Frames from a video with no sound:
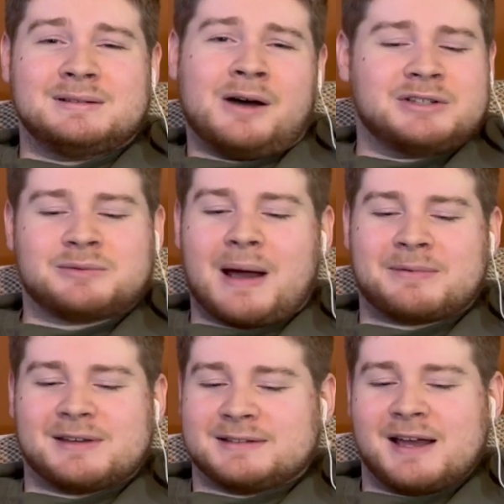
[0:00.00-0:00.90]
just wrap
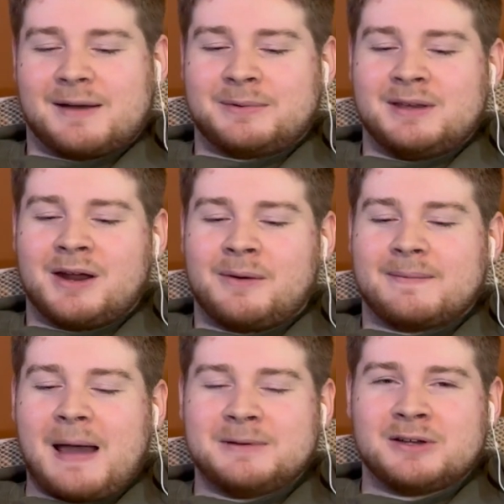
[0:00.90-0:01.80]
things up.
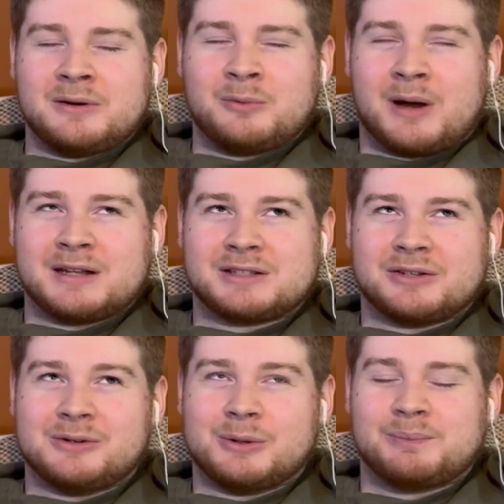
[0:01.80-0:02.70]
Episode 1 and
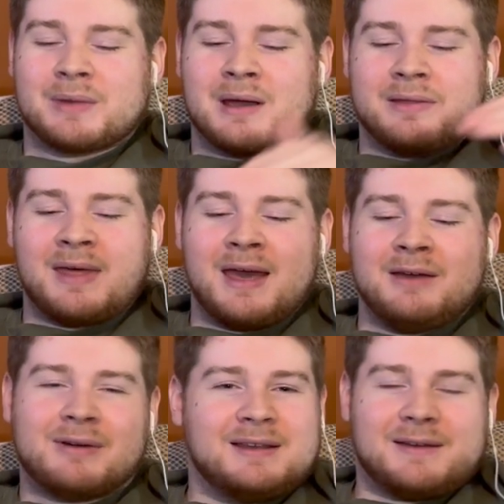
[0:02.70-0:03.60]
2, they
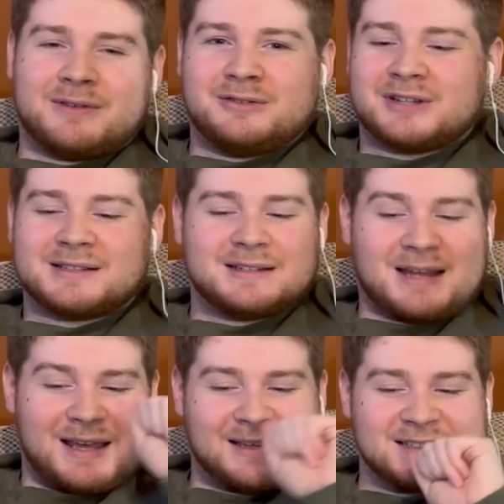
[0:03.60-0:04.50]
really give you just a
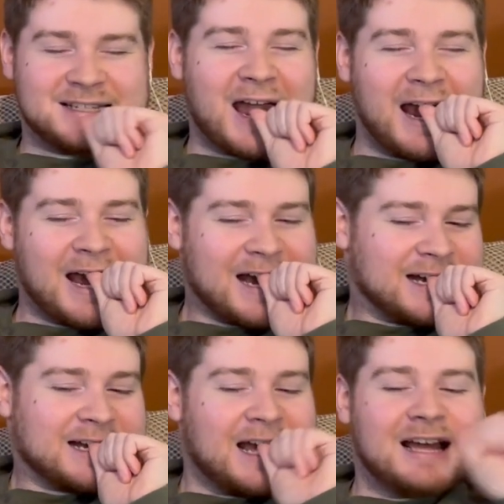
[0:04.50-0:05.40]
taste.
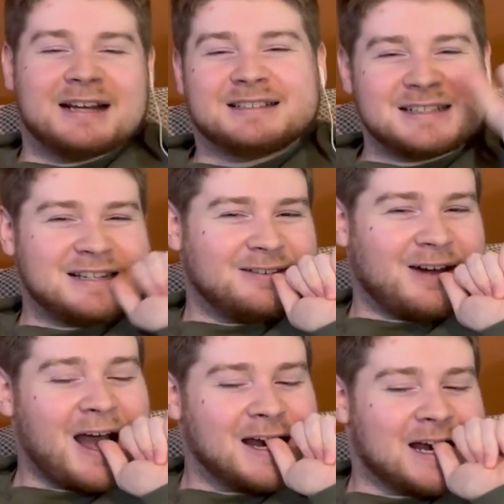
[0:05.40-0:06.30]
Just a little
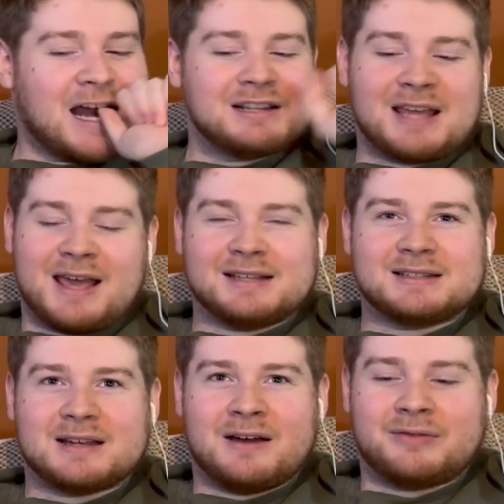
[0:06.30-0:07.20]

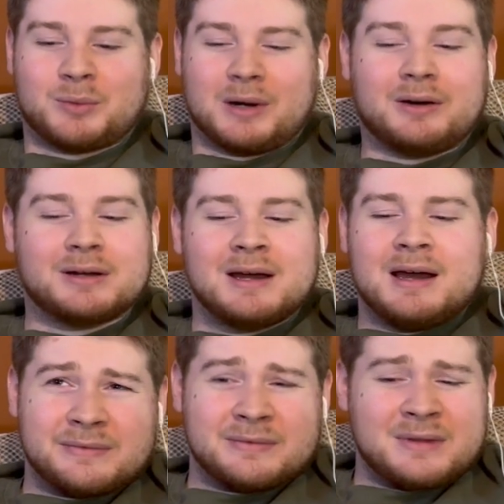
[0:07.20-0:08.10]
taste of the world.
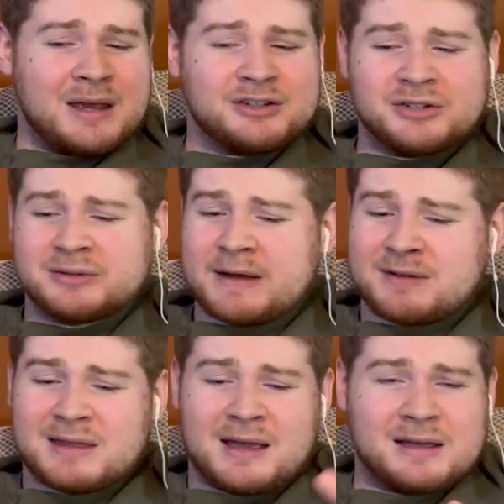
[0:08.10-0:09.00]
They introduce
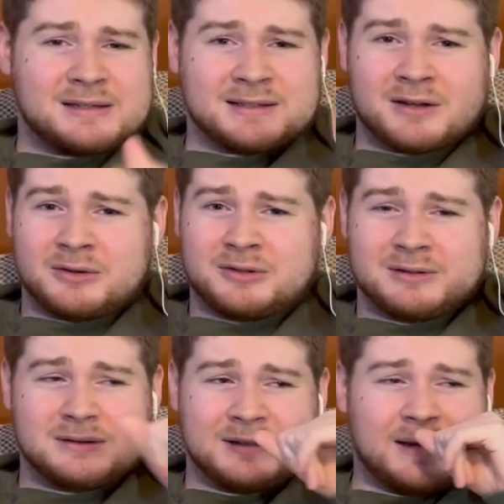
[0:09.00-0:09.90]
everything. It doesn't go too
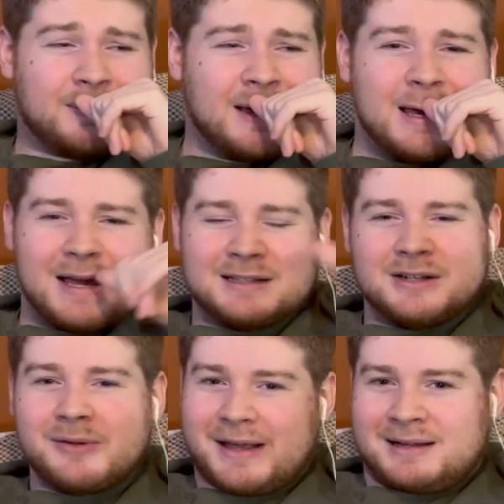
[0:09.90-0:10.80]
deep. It's
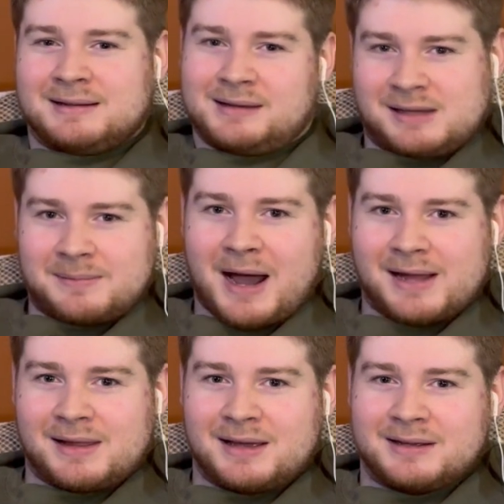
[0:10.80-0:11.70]
no like Glee
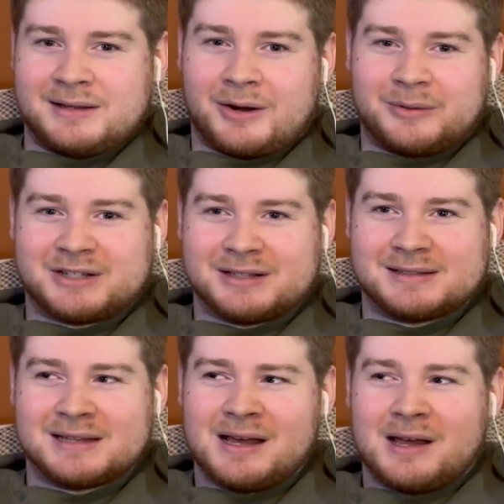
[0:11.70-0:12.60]
pilot, which
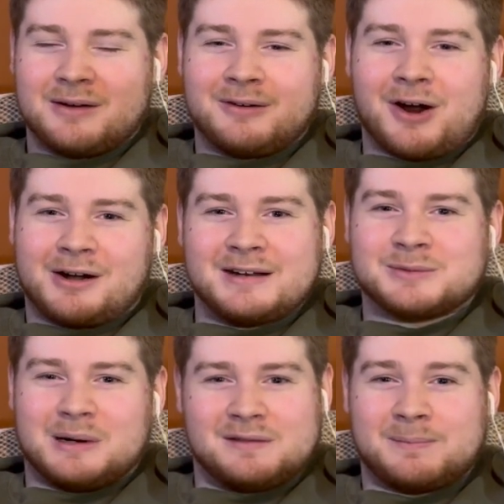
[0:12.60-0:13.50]
is regarded as
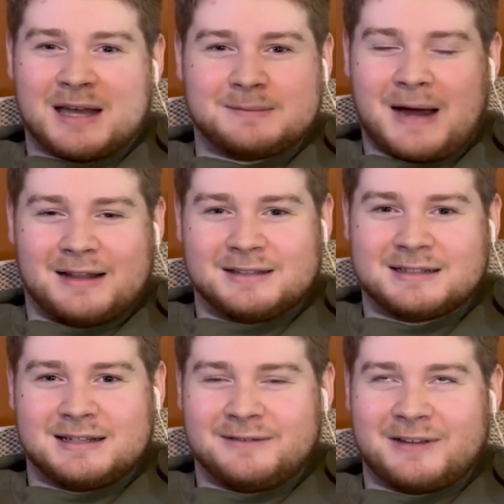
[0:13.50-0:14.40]
one of the best pilots in
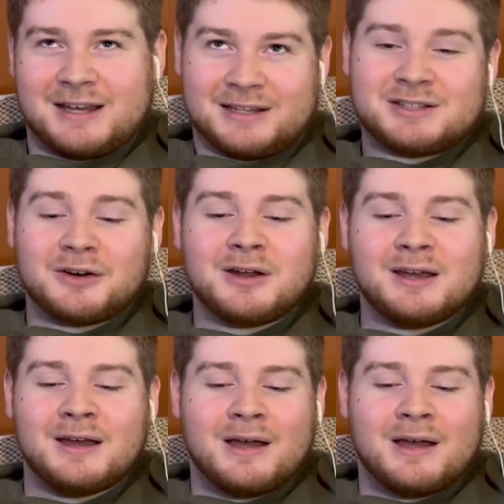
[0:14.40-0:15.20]
TV history.